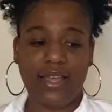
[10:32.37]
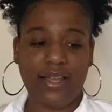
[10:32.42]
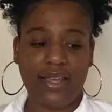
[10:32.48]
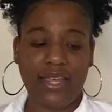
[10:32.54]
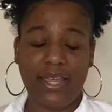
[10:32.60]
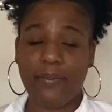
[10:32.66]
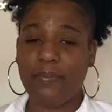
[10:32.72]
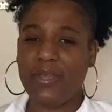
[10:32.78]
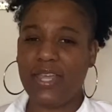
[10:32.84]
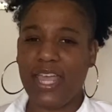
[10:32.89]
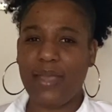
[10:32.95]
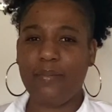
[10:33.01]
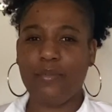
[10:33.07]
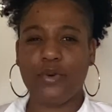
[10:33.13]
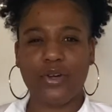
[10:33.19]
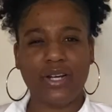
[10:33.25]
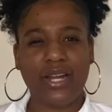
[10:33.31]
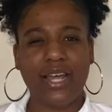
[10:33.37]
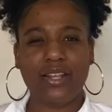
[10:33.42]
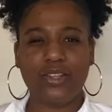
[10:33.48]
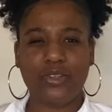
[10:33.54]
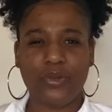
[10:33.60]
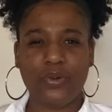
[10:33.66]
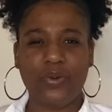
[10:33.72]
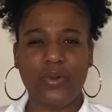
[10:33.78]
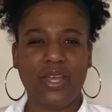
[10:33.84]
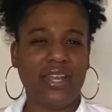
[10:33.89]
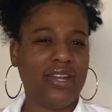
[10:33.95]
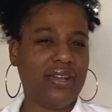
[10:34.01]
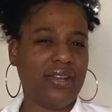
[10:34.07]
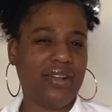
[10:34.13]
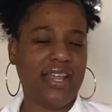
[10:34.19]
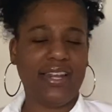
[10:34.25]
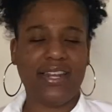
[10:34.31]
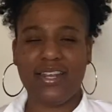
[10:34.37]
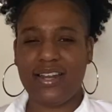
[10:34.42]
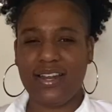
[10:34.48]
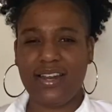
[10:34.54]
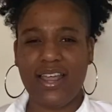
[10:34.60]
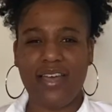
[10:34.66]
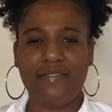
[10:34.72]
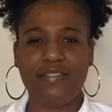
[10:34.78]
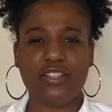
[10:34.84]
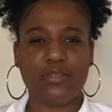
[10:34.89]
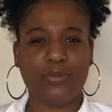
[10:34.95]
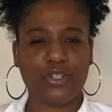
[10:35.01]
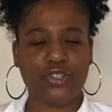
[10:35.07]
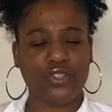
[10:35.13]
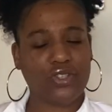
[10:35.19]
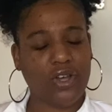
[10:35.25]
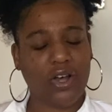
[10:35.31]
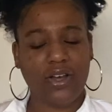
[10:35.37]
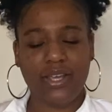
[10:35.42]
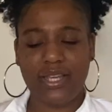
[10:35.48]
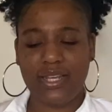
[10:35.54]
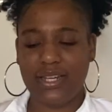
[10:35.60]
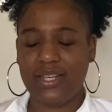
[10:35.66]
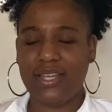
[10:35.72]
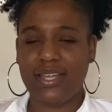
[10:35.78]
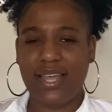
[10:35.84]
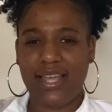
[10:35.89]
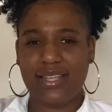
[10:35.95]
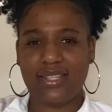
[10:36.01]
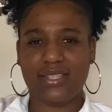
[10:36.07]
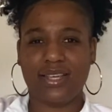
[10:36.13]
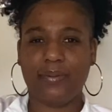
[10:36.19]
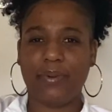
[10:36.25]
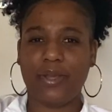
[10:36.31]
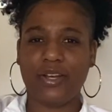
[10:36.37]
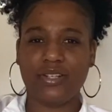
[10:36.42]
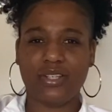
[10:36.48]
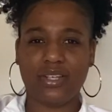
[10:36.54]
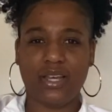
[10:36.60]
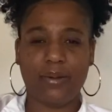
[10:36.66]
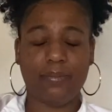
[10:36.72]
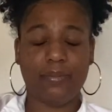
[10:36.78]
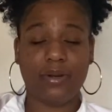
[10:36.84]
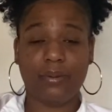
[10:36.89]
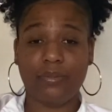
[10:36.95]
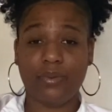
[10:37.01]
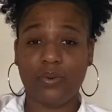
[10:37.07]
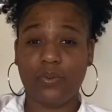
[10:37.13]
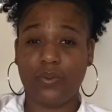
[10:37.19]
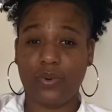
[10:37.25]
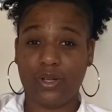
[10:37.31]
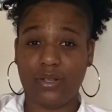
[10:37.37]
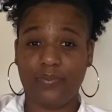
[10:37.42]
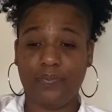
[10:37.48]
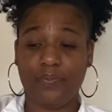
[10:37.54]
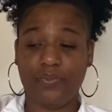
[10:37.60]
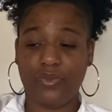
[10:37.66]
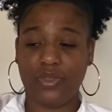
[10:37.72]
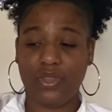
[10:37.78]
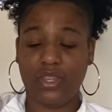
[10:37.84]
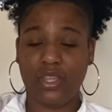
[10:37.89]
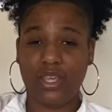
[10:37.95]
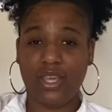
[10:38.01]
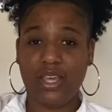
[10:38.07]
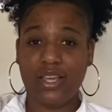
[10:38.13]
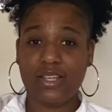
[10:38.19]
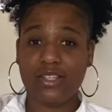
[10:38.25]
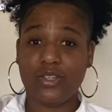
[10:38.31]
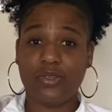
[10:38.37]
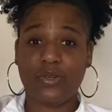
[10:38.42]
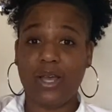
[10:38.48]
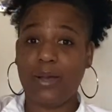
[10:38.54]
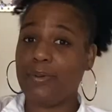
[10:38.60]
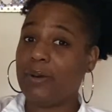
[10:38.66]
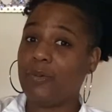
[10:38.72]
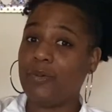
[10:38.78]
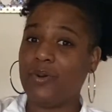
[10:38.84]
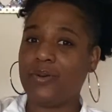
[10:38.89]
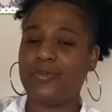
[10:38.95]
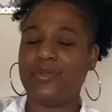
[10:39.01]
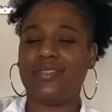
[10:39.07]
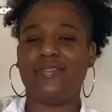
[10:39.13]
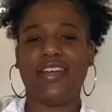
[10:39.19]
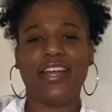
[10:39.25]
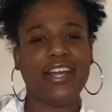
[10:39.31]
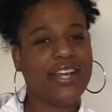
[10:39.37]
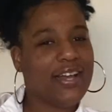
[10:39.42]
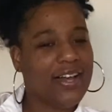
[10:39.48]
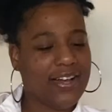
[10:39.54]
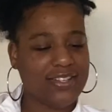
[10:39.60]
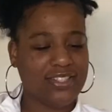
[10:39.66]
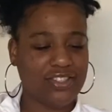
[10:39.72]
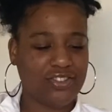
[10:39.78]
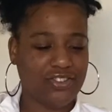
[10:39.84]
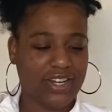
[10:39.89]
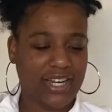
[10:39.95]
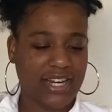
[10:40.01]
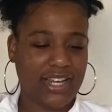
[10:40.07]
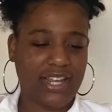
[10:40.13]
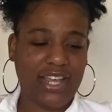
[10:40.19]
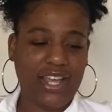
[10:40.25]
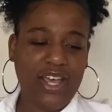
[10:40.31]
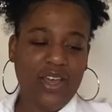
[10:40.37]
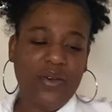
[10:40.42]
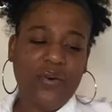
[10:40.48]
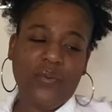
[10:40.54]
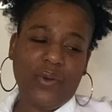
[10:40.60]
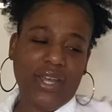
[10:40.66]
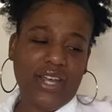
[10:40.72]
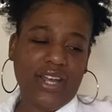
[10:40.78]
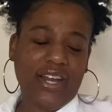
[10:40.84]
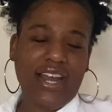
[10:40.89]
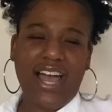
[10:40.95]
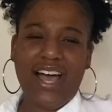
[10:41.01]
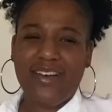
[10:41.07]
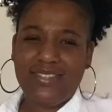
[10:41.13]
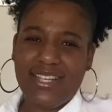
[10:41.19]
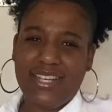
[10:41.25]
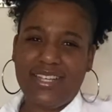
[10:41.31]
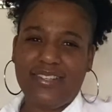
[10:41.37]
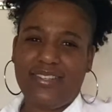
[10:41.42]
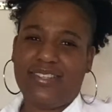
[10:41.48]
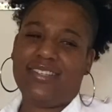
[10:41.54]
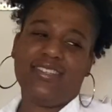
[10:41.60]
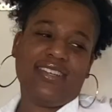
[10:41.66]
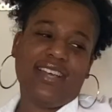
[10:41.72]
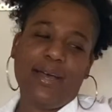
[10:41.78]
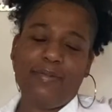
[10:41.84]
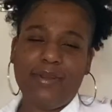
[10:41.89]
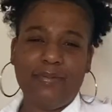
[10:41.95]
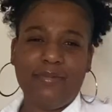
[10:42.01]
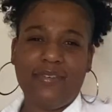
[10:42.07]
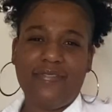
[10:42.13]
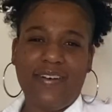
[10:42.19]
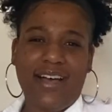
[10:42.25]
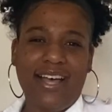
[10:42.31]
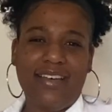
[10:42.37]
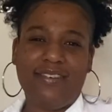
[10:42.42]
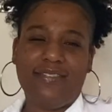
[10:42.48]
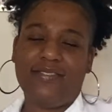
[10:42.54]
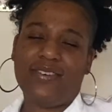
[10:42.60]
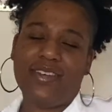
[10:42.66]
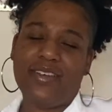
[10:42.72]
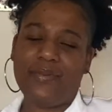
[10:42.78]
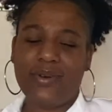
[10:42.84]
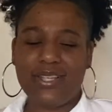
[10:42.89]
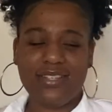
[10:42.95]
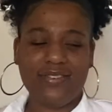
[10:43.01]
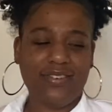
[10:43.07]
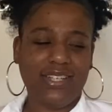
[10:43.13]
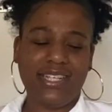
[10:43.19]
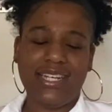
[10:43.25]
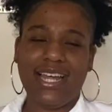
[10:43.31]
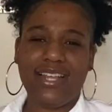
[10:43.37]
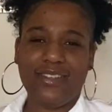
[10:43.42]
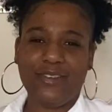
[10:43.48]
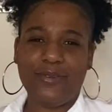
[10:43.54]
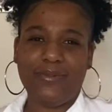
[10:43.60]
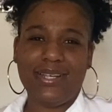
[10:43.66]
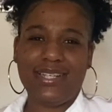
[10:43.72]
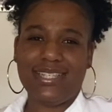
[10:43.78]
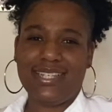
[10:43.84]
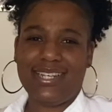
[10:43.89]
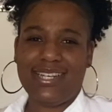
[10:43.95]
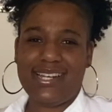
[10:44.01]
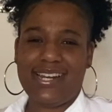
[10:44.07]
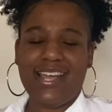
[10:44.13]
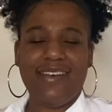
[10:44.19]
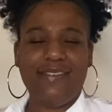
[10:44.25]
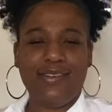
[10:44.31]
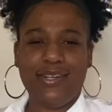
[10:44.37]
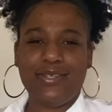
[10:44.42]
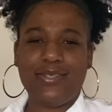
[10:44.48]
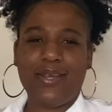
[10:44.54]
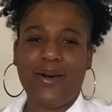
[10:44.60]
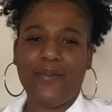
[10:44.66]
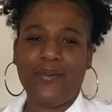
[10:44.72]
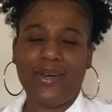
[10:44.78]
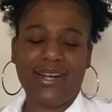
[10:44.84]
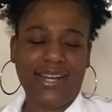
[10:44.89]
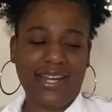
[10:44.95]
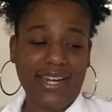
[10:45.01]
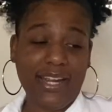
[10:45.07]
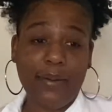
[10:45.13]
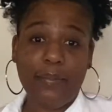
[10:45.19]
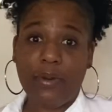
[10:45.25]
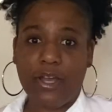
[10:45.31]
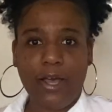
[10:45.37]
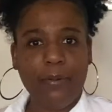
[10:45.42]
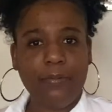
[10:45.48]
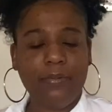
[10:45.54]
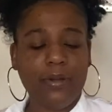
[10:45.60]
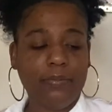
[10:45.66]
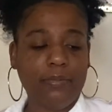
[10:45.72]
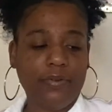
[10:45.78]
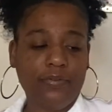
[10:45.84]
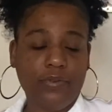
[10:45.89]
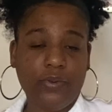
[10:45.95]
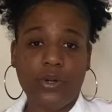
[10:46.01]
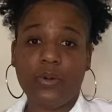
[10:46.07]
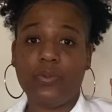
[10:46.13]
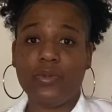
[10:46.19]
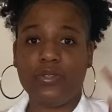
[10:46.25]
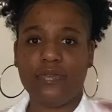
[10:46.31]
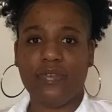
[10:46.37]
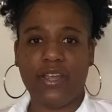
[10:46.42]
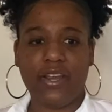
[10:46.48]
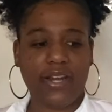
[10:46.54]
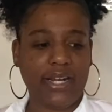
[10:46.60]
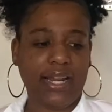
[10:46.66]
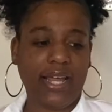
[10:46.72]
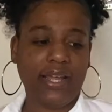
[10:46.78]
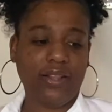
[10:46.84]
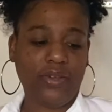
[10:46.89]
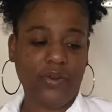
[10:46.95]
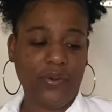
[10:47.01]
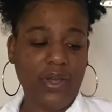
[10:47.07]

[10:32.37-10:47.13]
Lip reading: it became more dilute and it didn't have as much salt in it as compared to cup number 1. So cup number 1 was very concentrated, where I'll say cup number 5, it wasn't really dilute because it didn't have any salt water in it, but cup number 4 was very dilute.